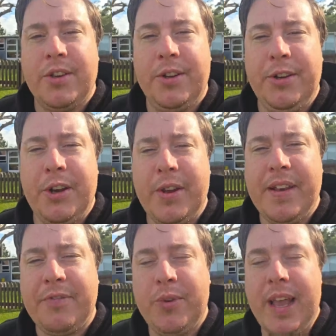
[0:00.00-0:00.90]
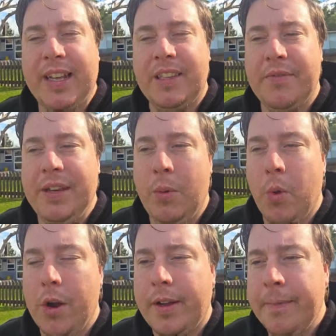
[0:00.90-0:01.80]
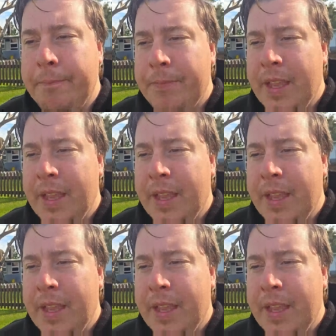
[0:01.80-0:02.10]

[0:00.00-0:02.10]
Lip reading: So you don't have to actively work